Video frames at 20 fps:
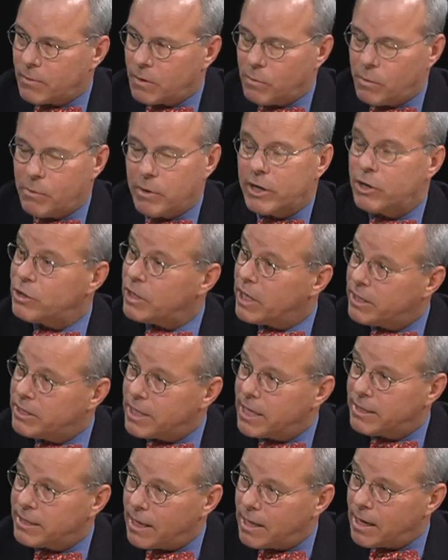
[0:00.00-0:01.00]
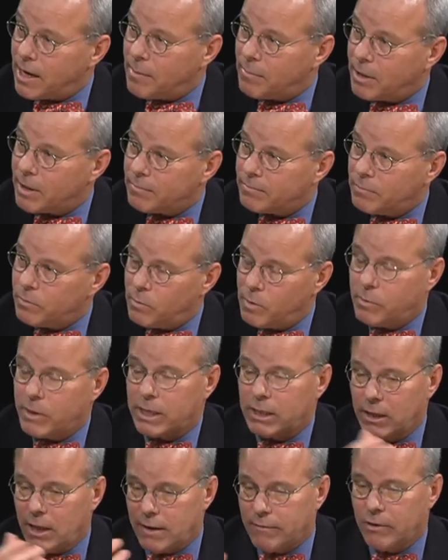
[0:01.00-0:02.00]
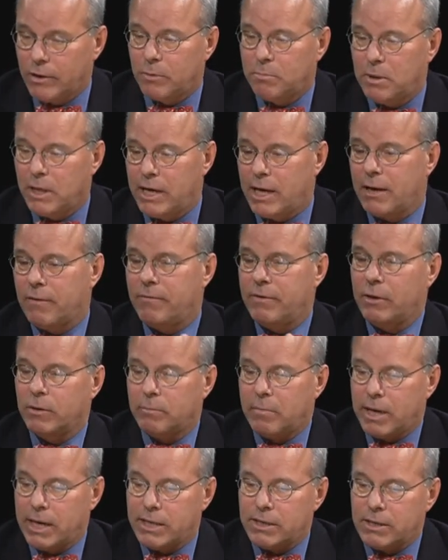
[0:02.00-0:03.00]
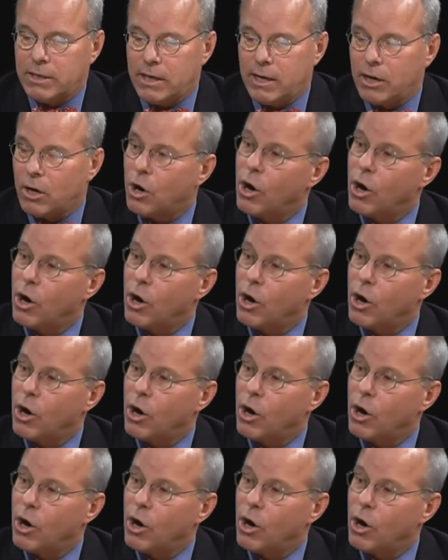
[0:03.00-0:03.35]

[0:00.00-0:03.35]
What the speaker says: We want to change that dynamic. We want to level the playing field by saying,